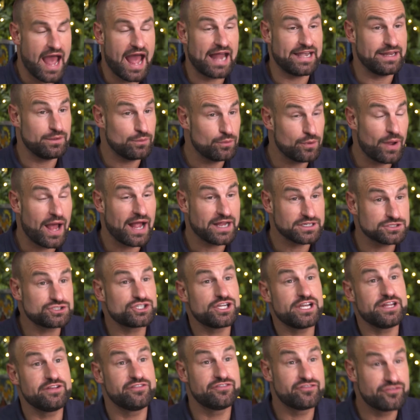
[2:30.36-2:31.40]
and it will
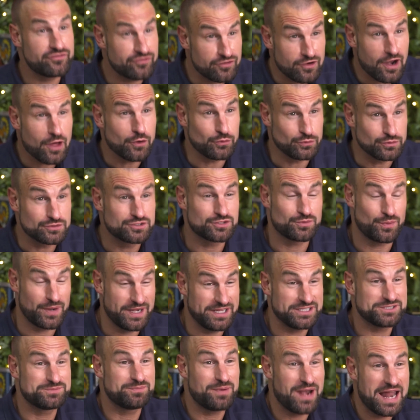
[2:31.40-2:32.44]
actually float when
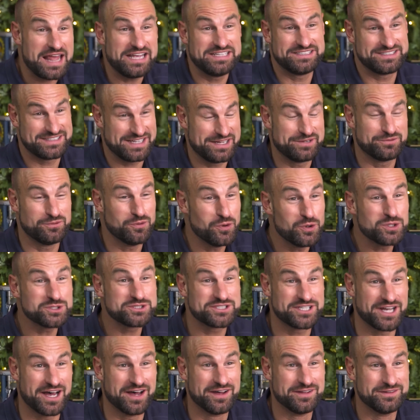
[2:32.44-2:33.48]
it's placed in
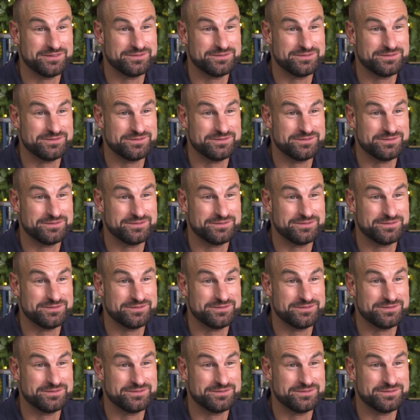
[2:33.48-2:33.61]
water.